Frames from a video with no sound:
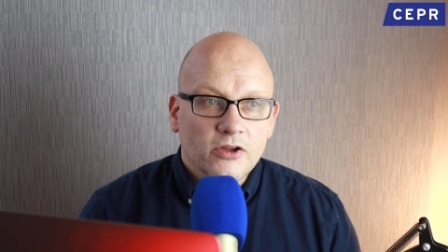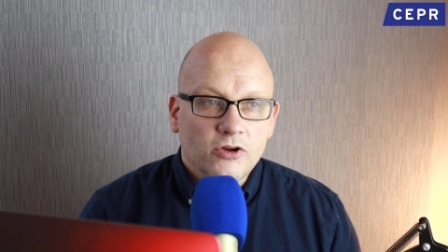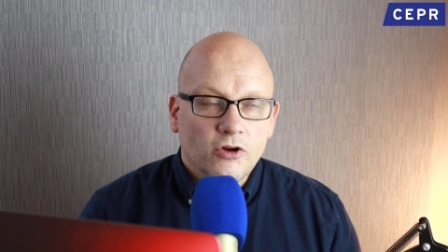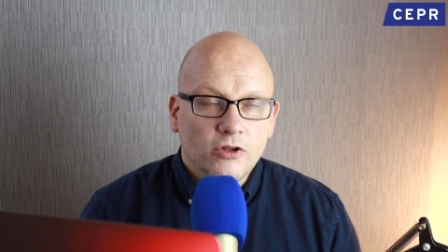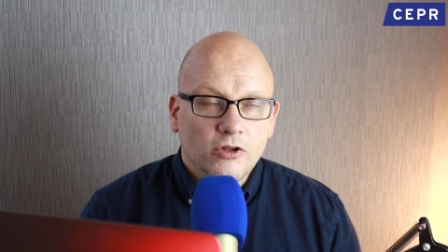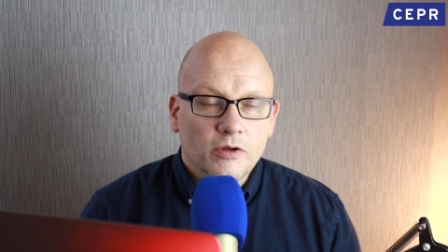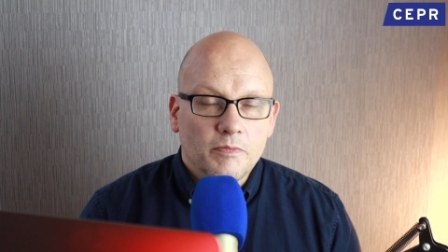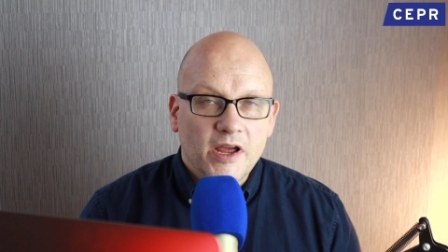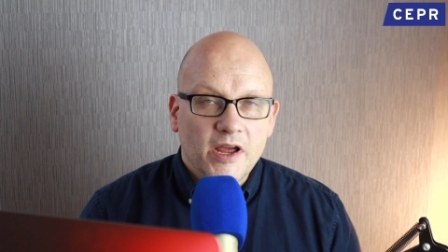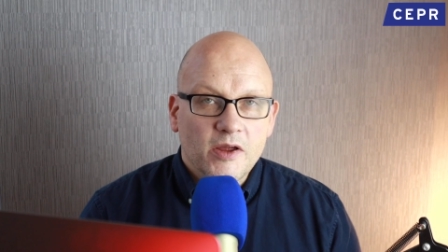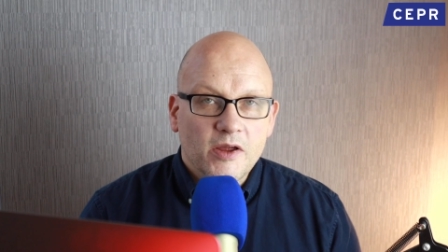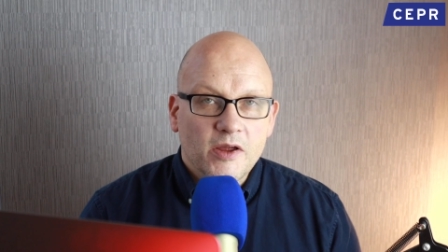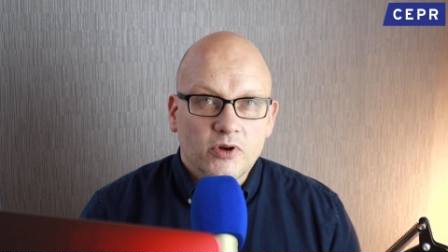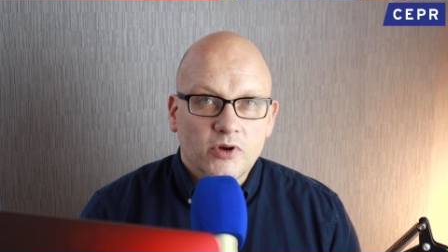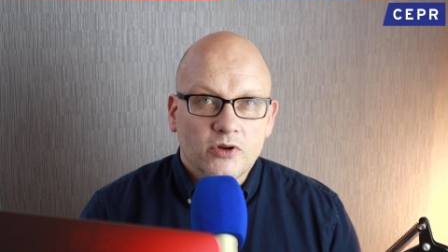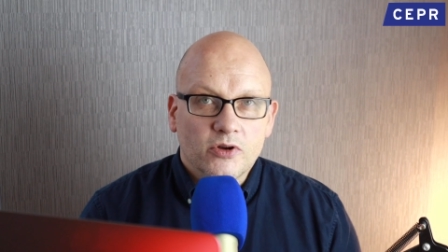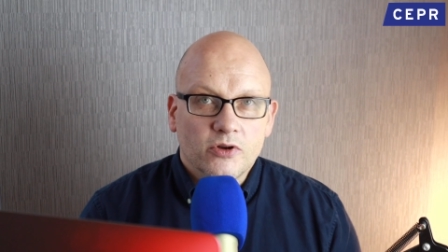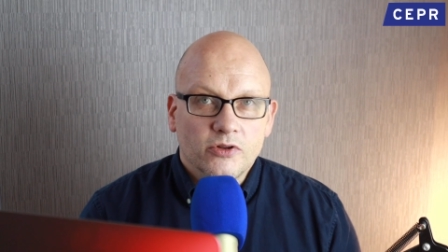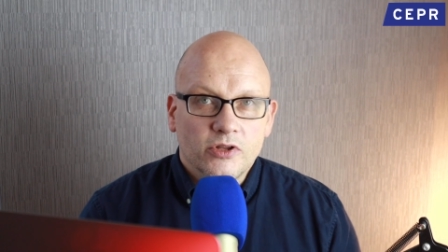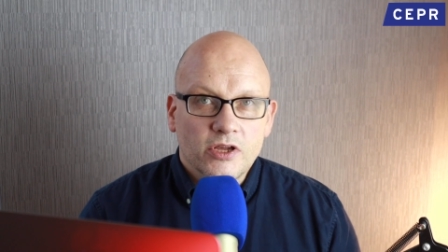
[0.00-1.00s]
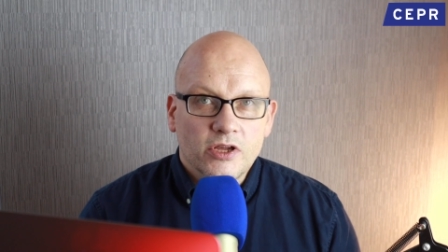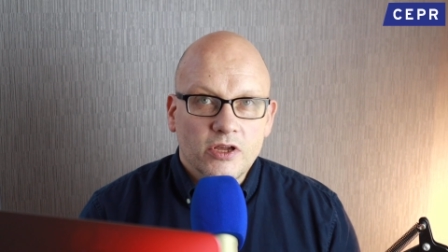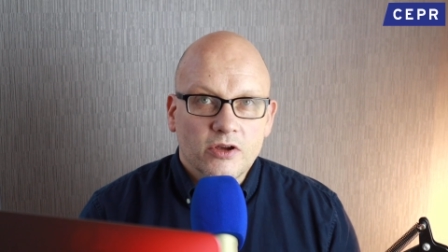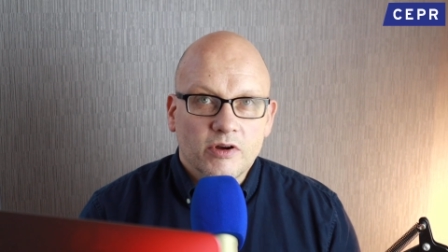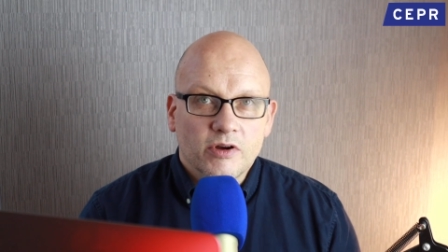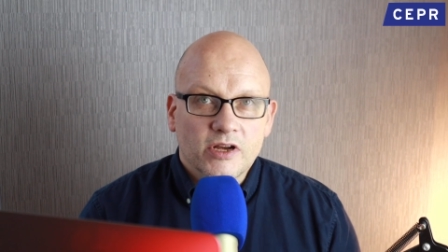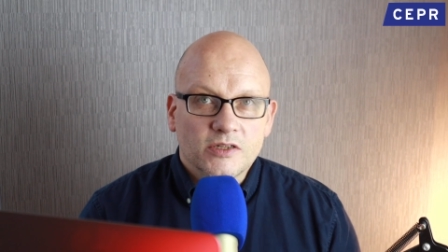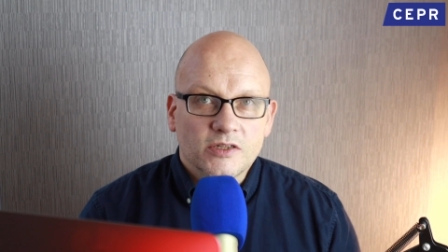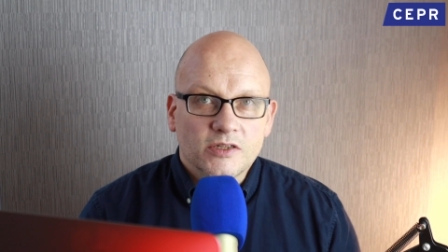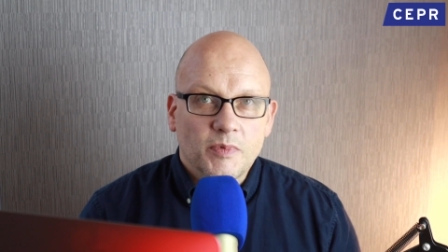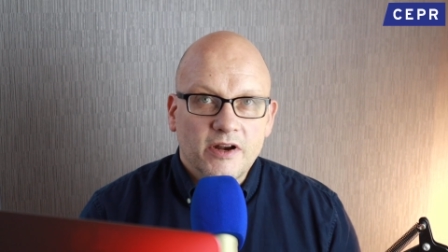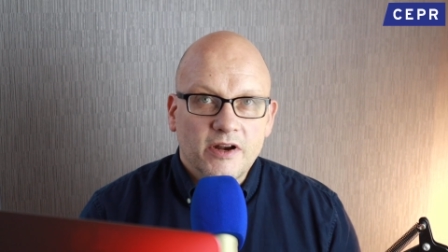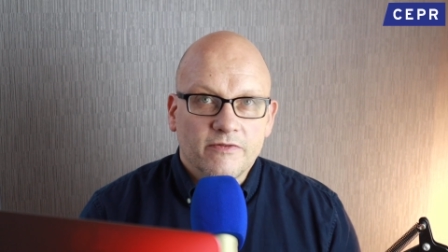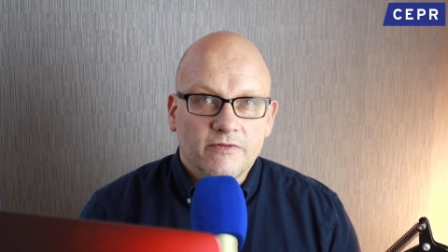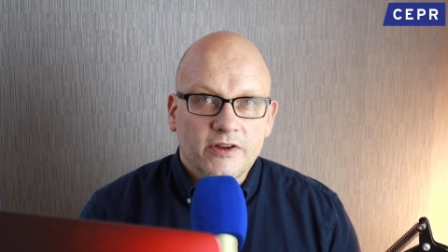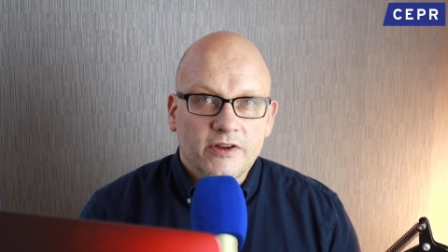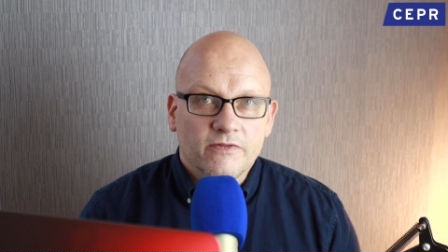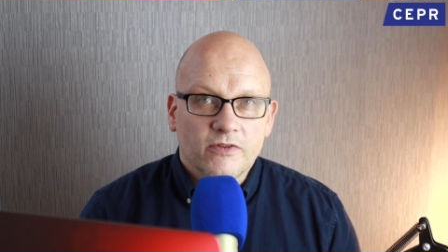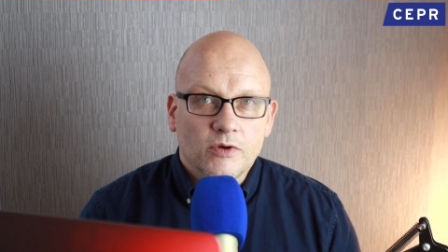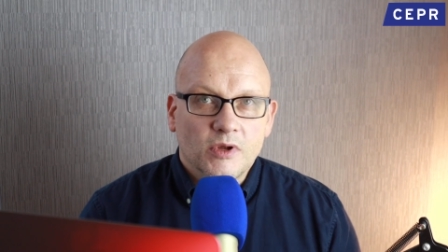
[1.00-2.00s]
call the paper Could the US
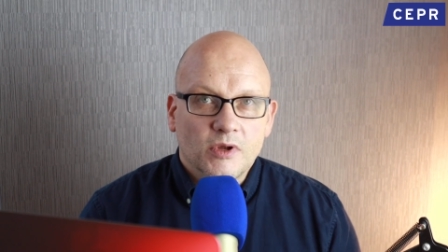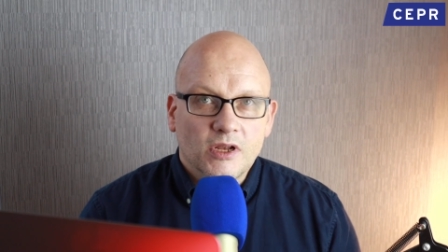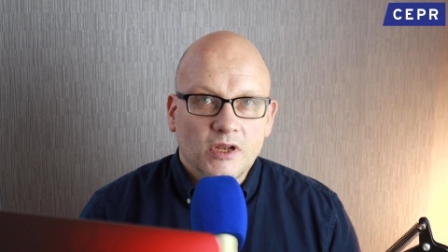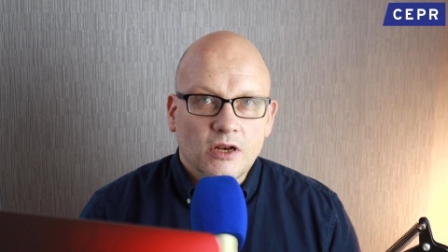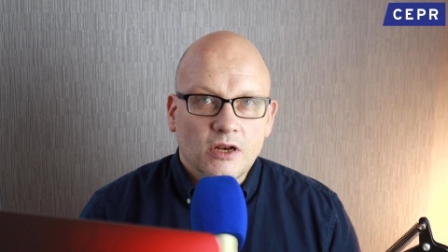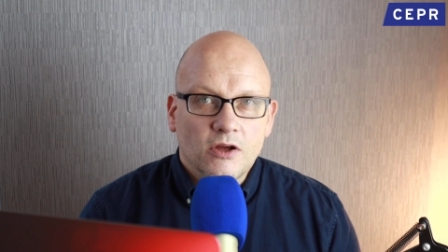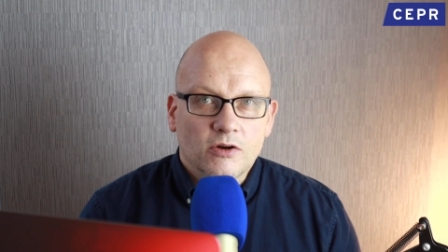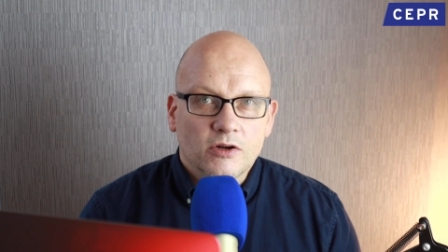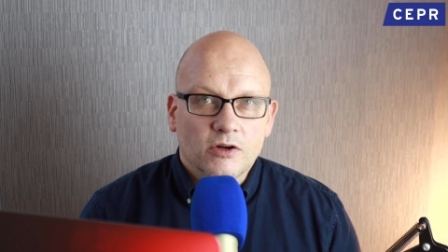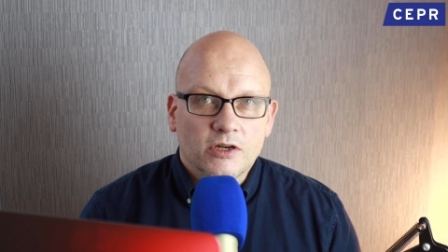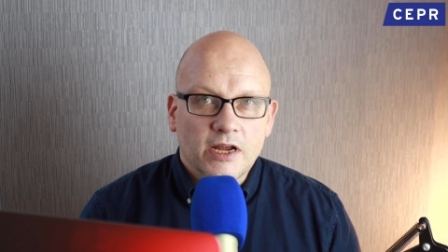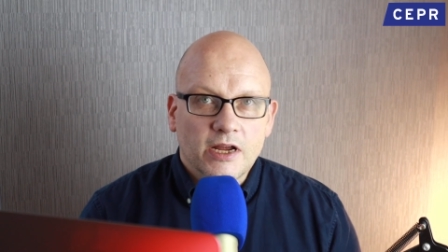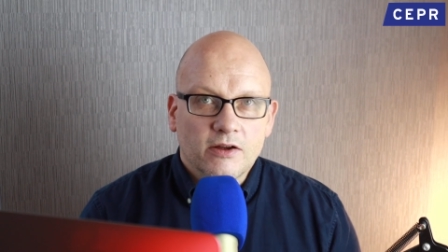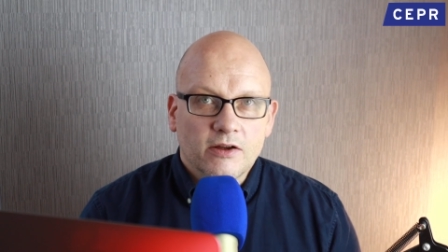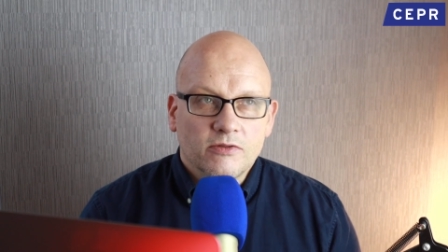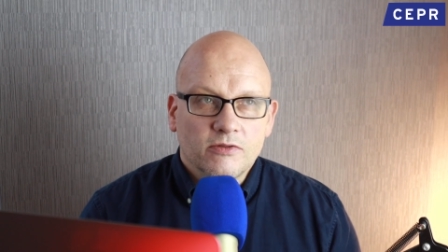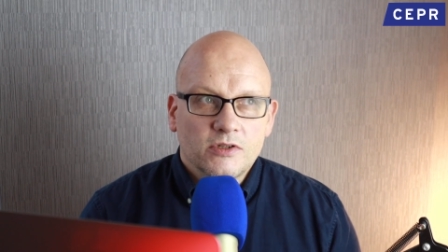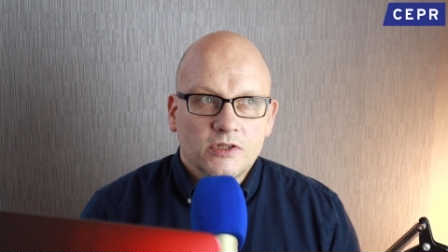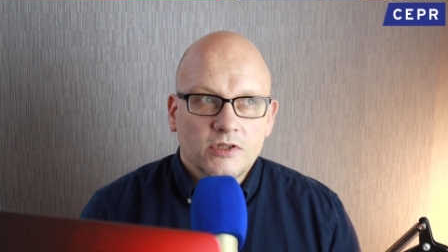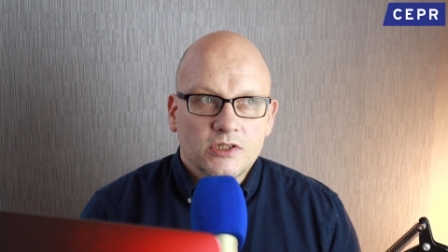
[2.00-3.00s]
Benefit from a Lockdown?